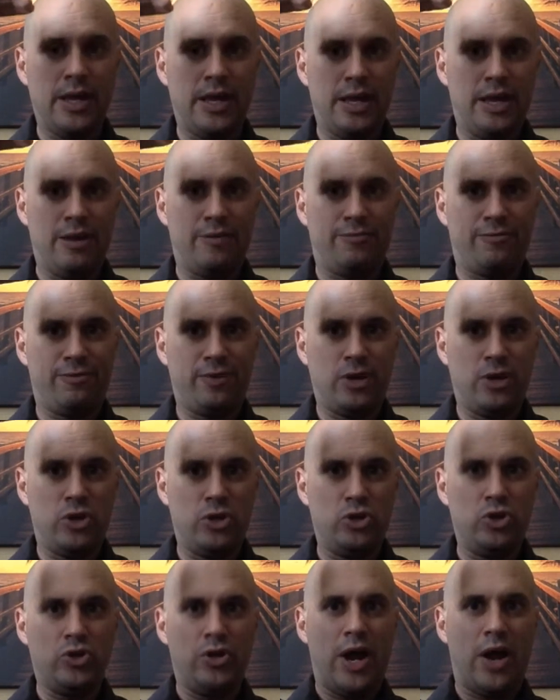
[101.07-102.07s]
if
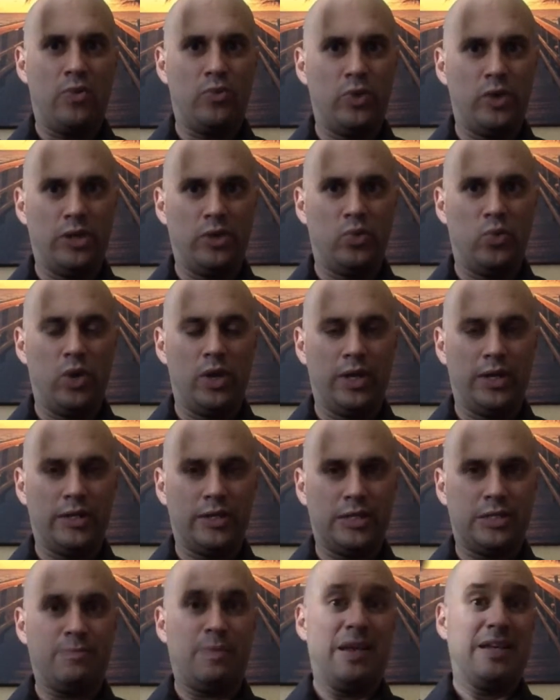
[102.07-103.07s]
you're not really willing
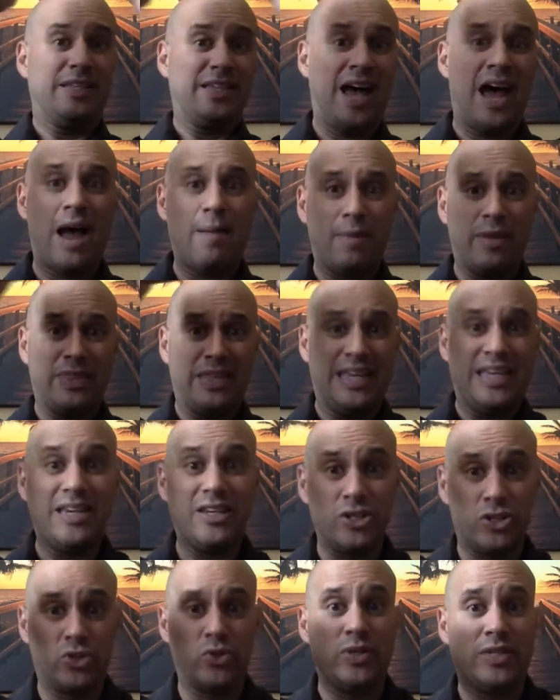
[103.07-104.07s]
to spend time on the
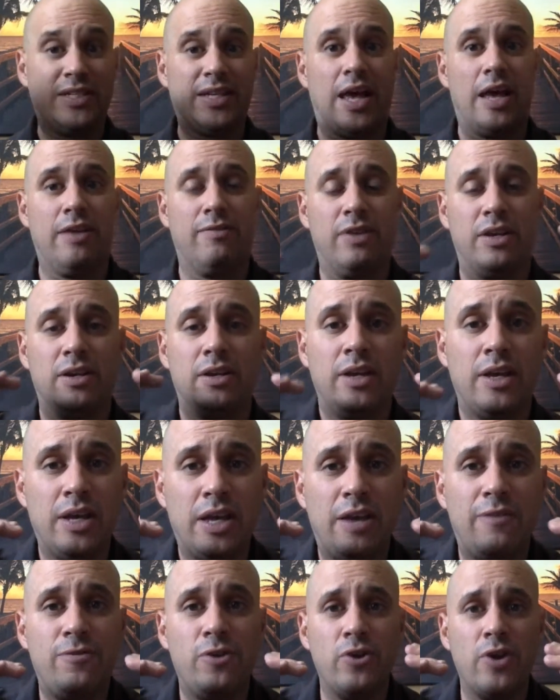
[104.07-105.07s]
industry side of it.
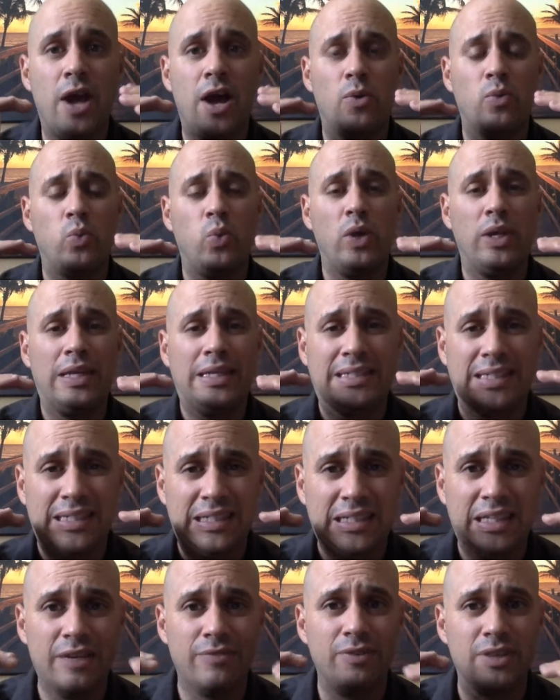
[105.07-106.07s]
If you're not willing to
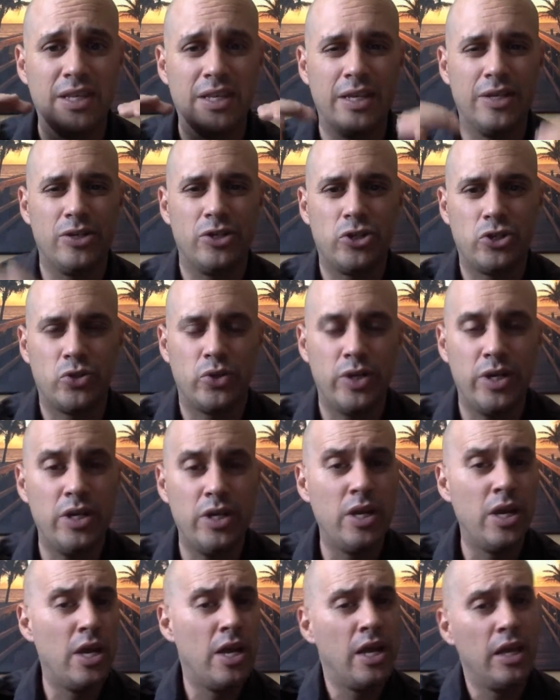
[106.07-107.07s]
live in the
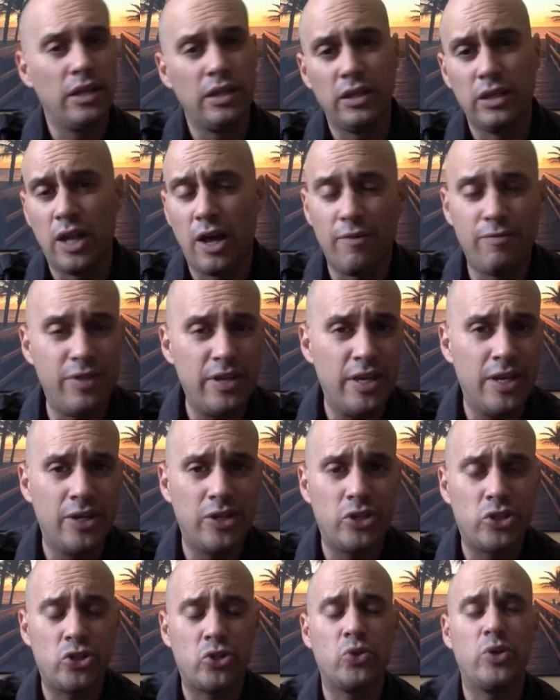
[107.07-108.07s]
industry, love the
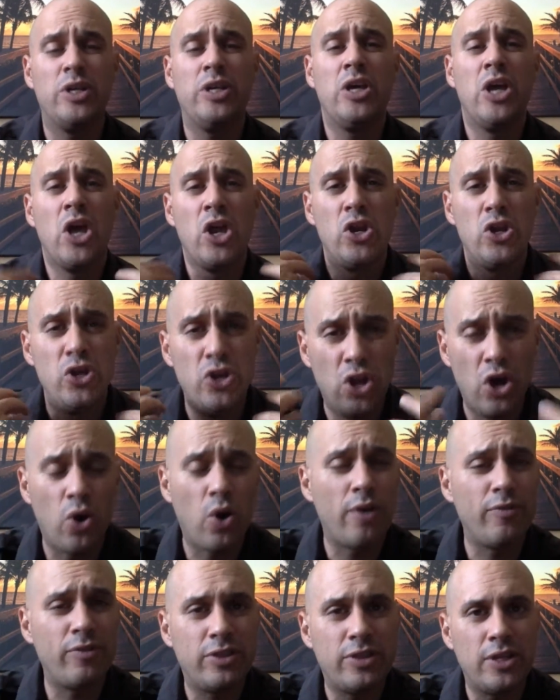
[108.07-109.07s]
industry, know
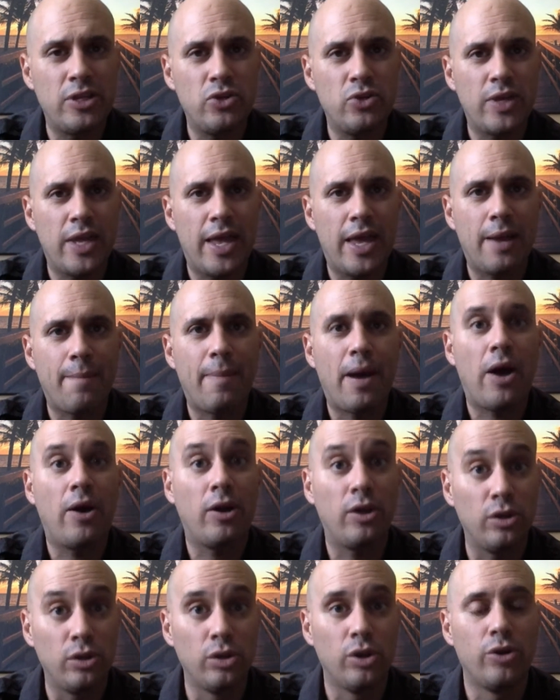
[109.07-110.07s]
everything you can about
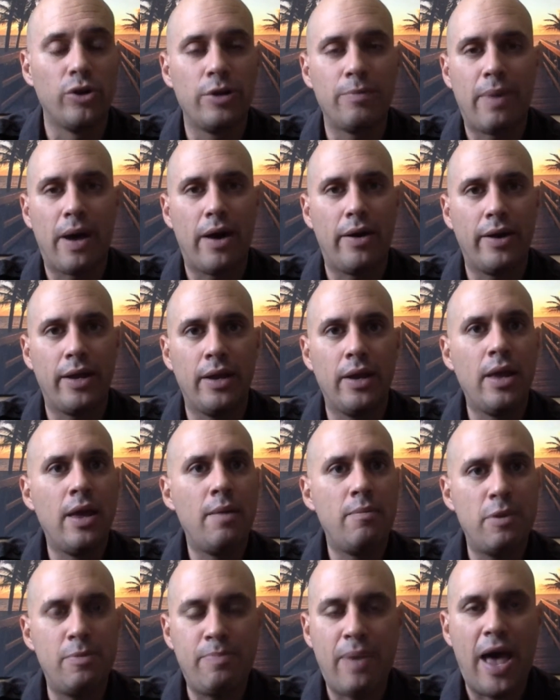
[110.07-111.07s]
it, learn about it,
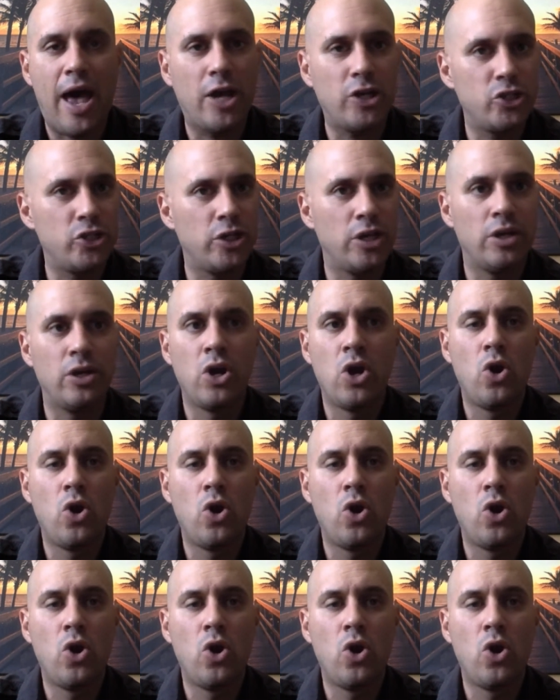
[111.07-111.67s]
be passionate,